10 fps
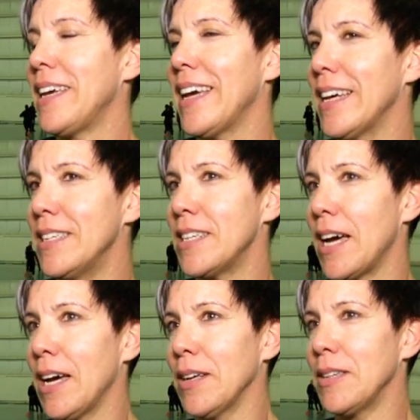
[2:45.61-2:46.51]
and
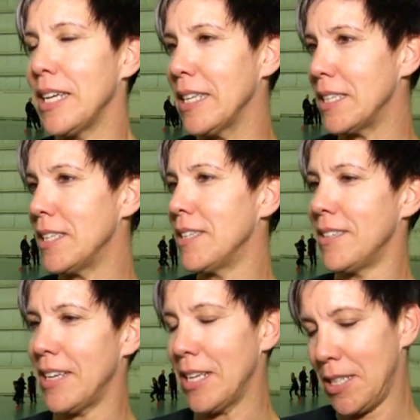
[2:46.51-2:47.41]
uh, it
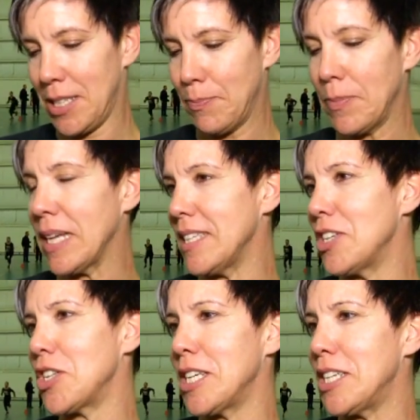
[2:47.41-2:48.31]
it
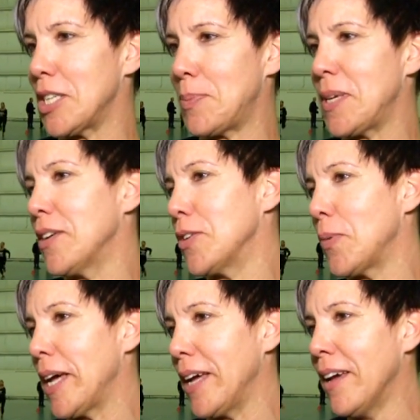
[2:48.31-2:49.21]
essentially just peeled
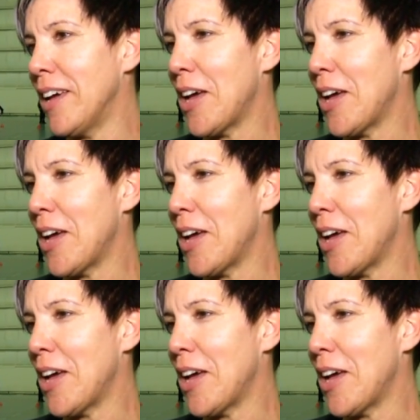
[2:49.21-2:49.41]
away